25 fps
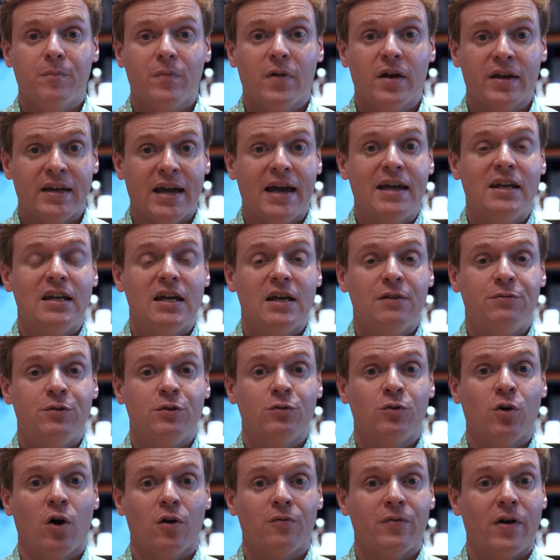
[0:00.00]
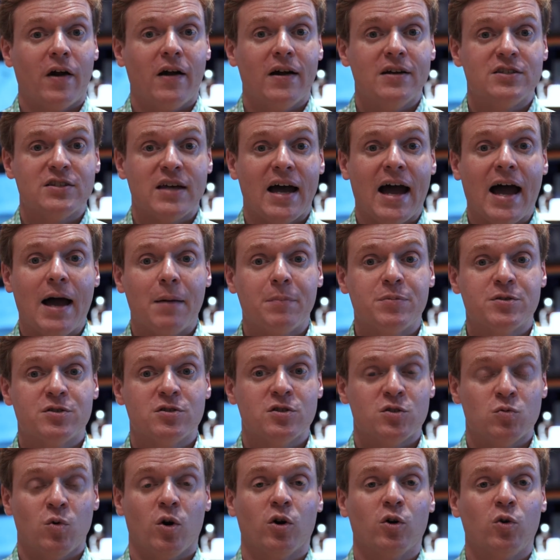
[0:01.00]
Again, if you've got various apps,
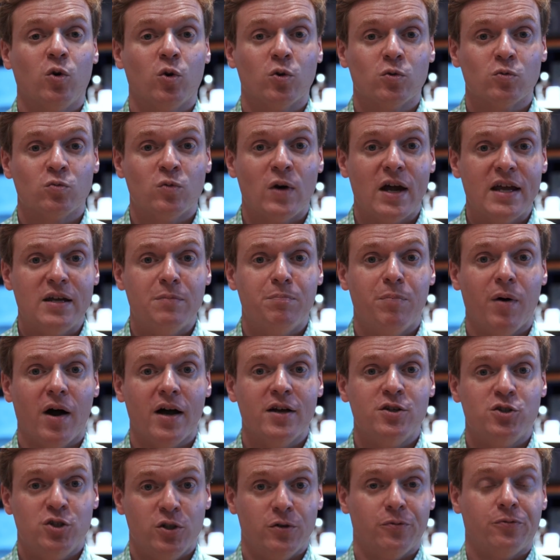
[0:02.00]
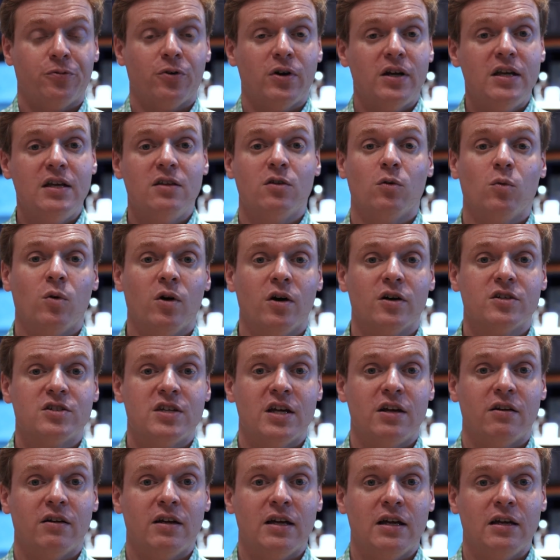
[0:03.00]
there's one called Red by Dufree that works
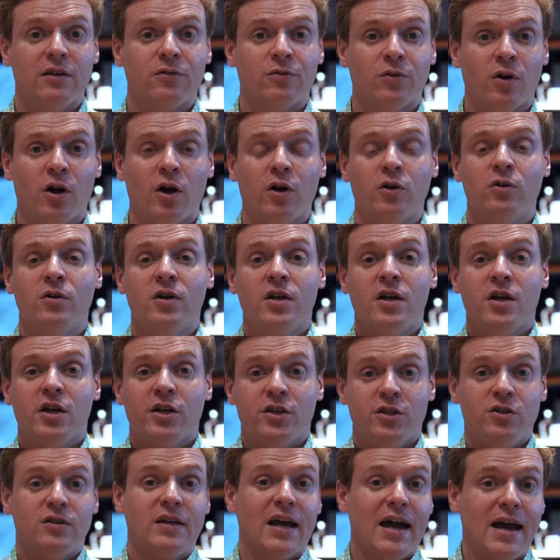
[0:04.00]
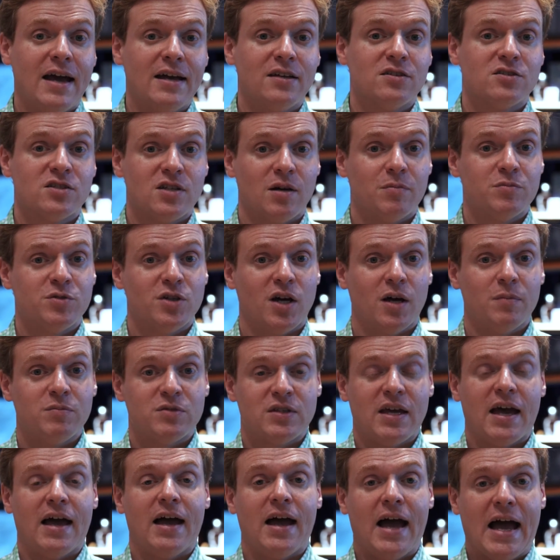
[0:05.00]
here at Heathrow. You can sometimes
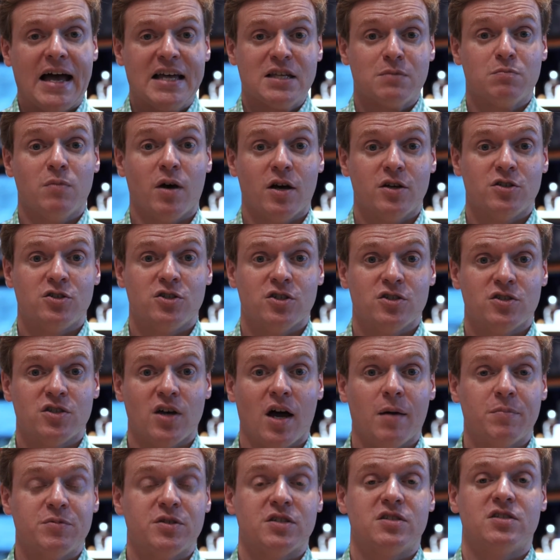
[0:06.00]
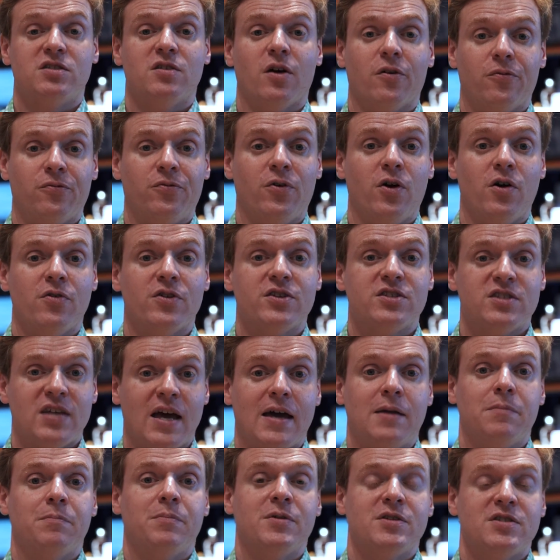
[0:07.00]
get as much as up to a further
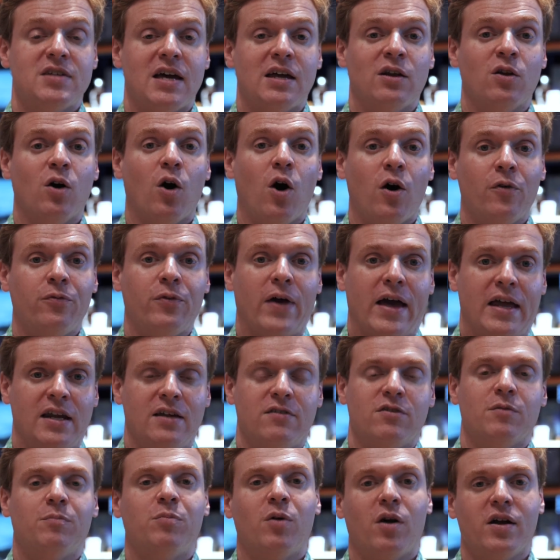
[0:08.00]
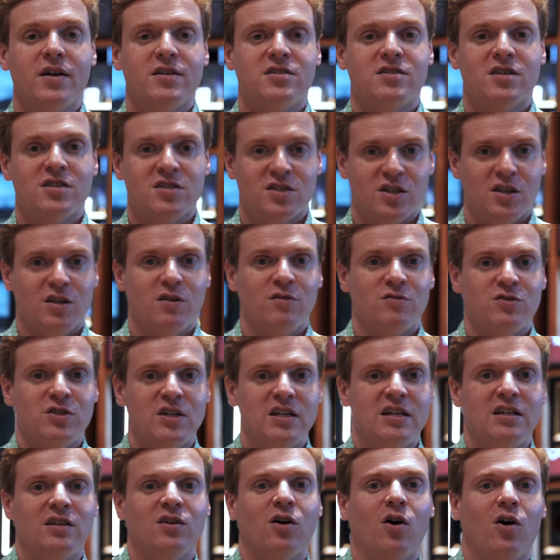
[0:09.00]
10% off any of the prices that you've
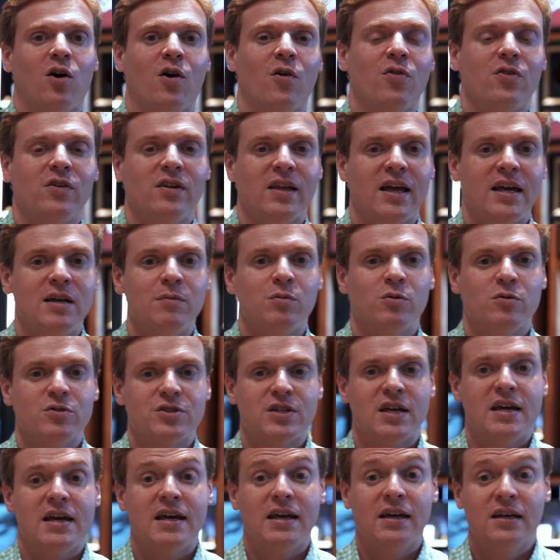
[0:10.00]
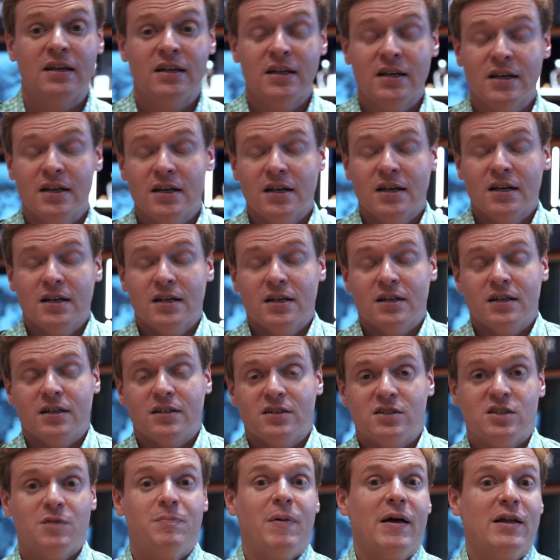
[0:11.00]
seen on the labels here.
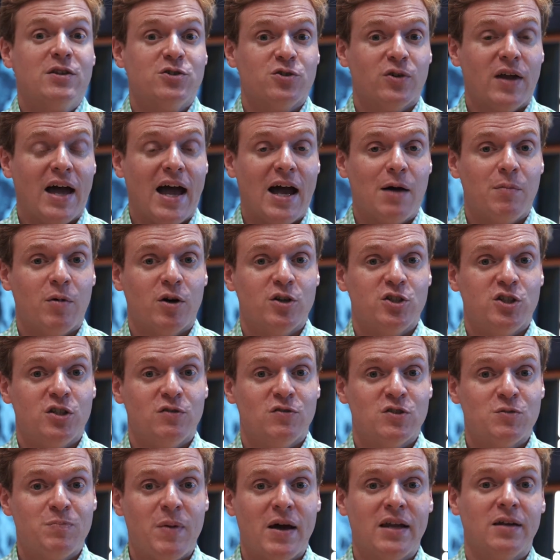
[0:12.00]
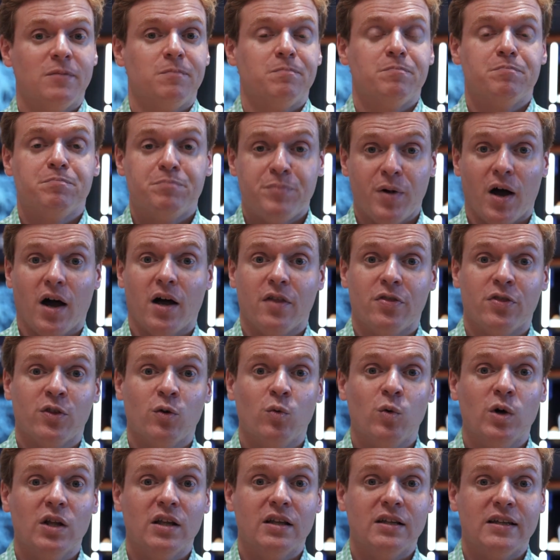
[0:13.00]
Depends on how much you've spent, but there
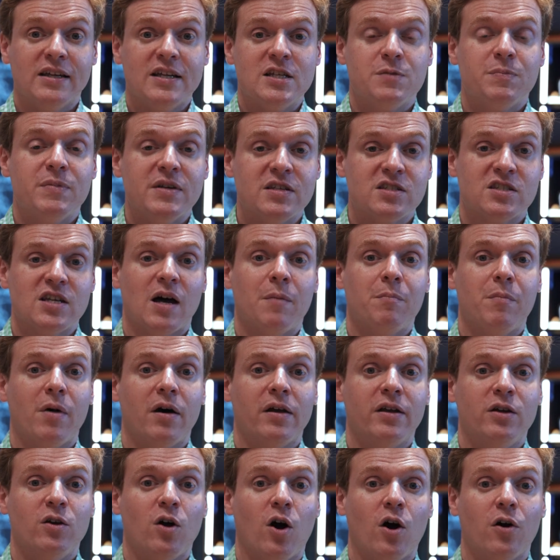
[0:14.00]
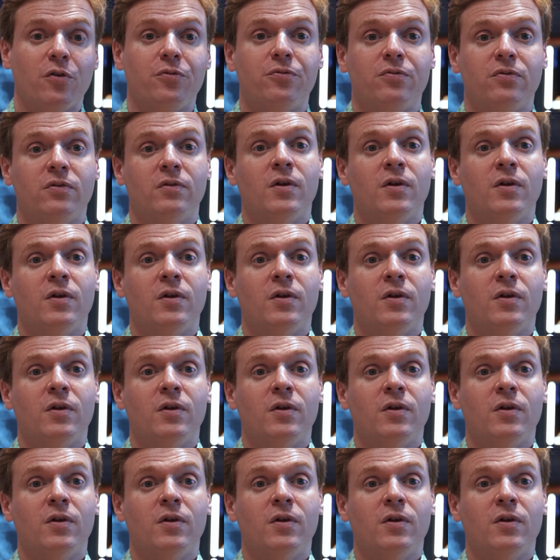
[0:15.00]
will at least be some money off.